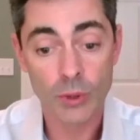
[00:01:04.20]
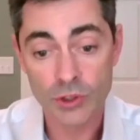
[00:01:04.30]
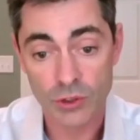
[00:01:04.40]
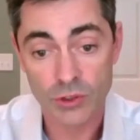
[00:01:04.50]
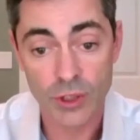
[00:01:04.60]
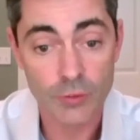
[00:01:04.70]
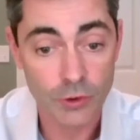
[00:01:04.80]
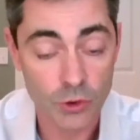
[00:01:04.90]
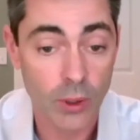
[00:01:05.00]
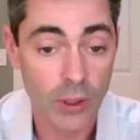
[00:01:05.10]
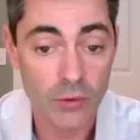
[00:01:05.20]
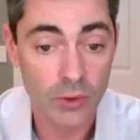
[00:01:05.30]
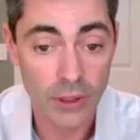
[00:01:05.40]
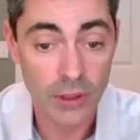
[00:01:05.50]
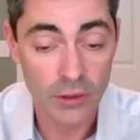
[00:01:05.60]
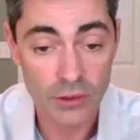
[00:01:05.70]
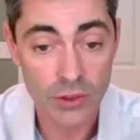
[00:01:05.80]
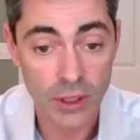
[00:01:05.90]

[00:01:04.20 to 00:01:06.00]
business now for 23 years.